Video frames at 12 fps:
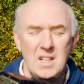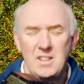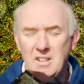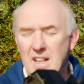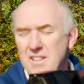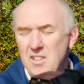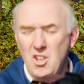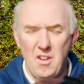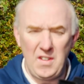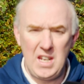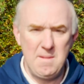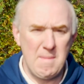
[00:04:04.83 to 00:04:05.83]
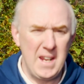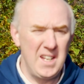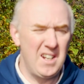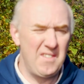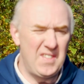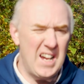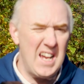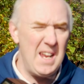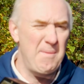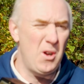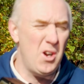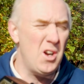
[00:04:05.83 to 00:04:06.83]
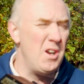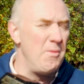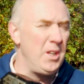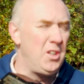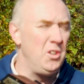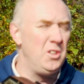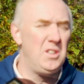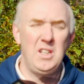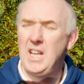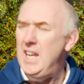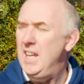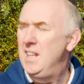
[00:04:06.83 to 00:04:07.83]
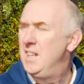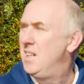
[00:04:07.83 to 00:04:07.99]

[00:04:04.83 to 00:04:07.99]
so that's a sort of E minor vibe, or we could... Uh,